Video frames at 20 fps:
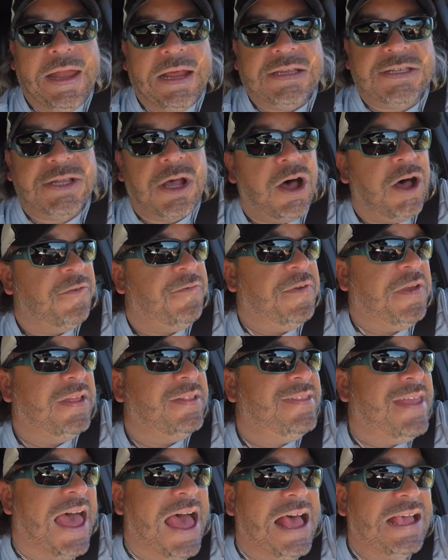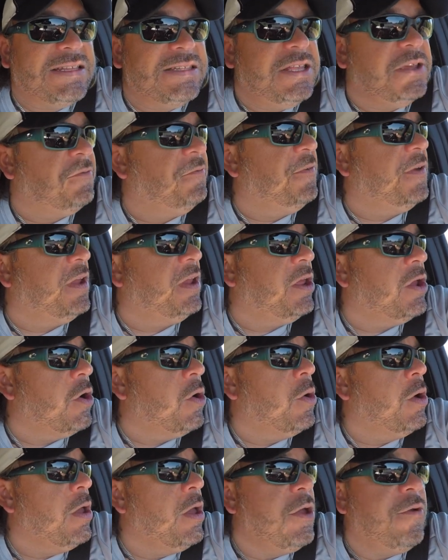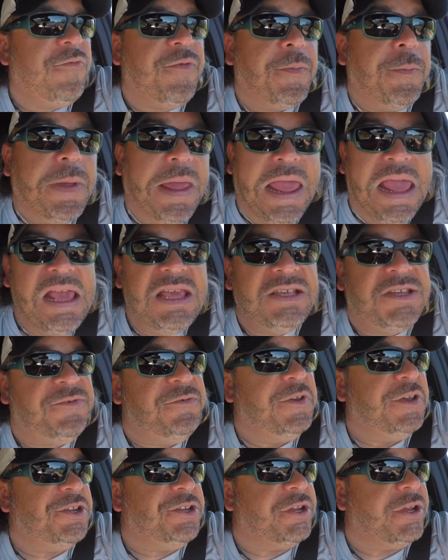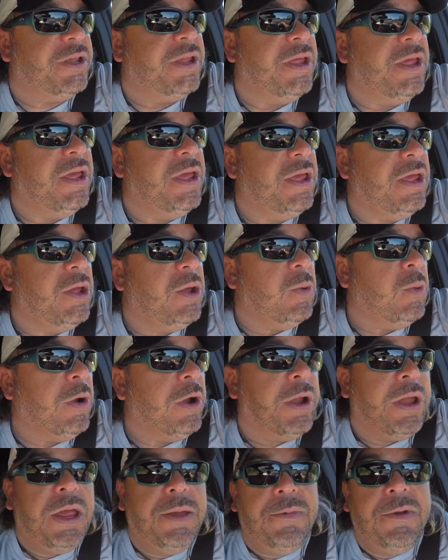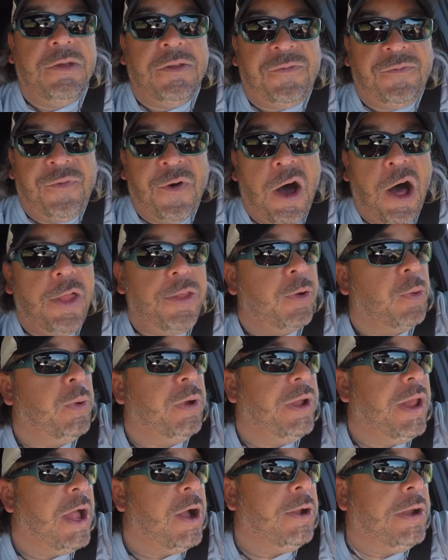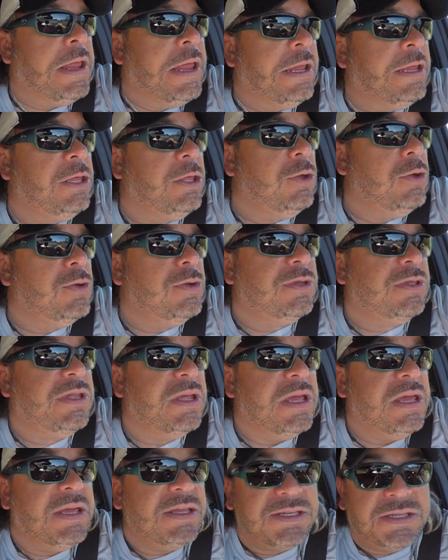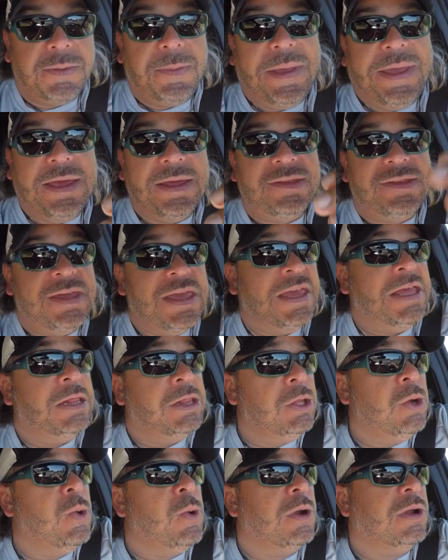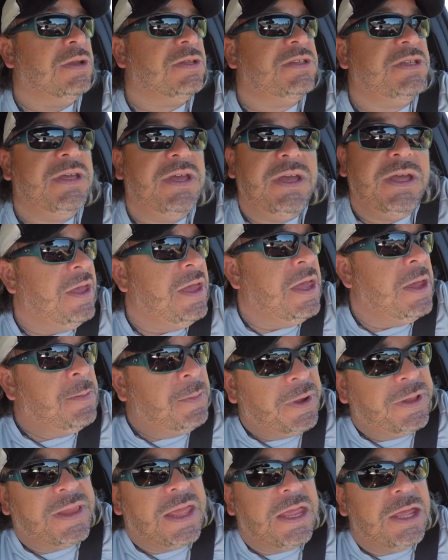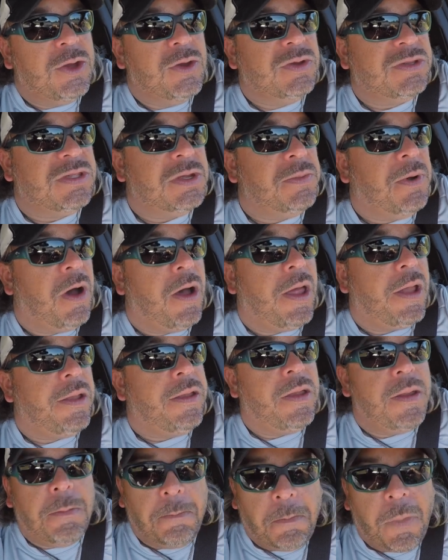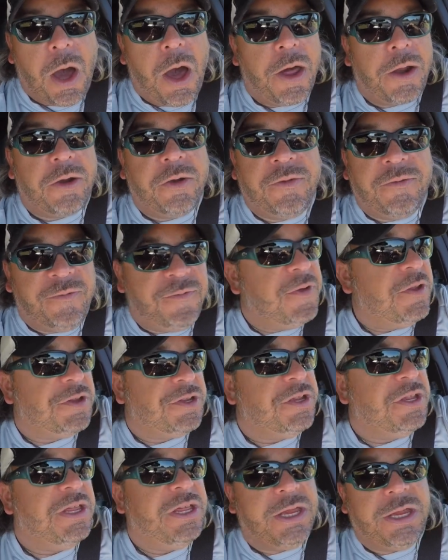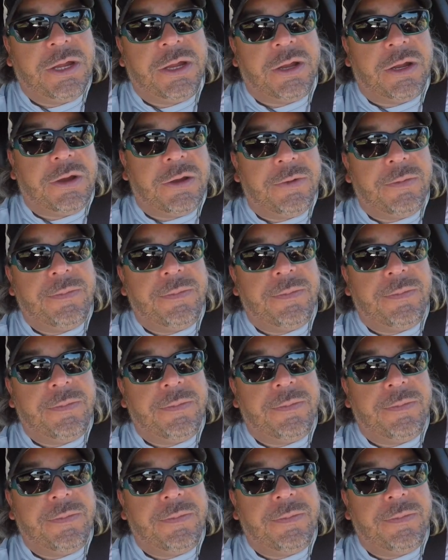I saw a fantastic video from Ace Fishing where him and his father went out and used some antique lures, but they used them on modern fishing gear.